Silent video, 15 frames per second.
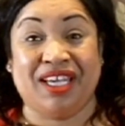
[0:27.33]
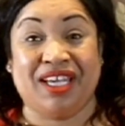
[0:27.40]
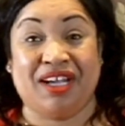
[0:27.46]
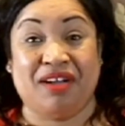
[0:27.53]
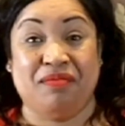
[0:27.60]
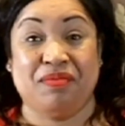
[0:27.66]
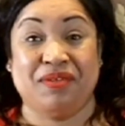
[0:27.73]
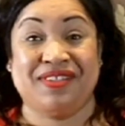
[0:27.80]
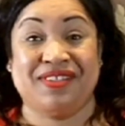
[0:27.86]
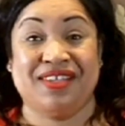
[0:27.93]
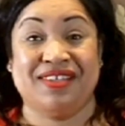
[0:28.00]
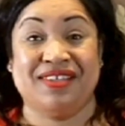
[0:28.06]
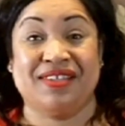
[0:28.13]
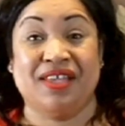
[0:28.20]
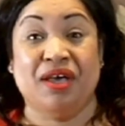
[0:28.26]

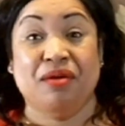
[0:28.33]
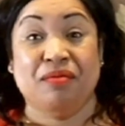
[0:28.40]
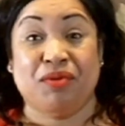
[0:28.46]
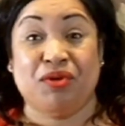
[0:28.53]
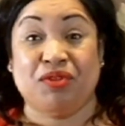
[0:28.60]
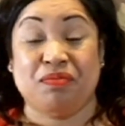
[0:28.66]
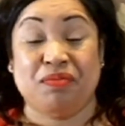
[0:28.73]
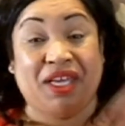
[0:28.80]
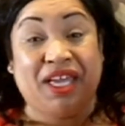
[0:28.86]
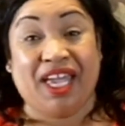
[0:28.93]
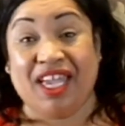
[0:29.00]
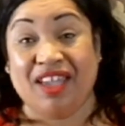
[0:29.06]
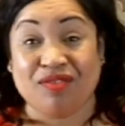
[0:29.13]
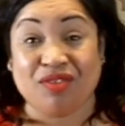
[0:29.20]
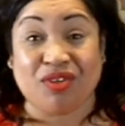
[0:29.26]
encompasses both
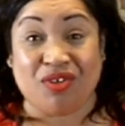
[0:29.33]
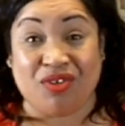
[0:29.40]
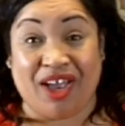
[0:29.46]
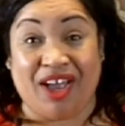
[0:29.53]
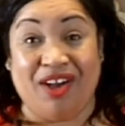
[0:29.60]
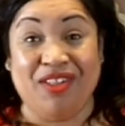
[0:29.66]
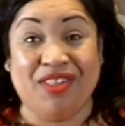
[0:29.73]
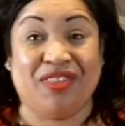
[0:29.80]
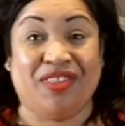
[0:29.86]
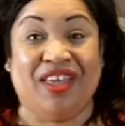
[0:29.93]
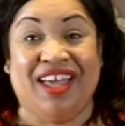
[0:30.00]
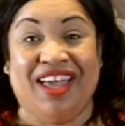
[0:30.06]
behavioral health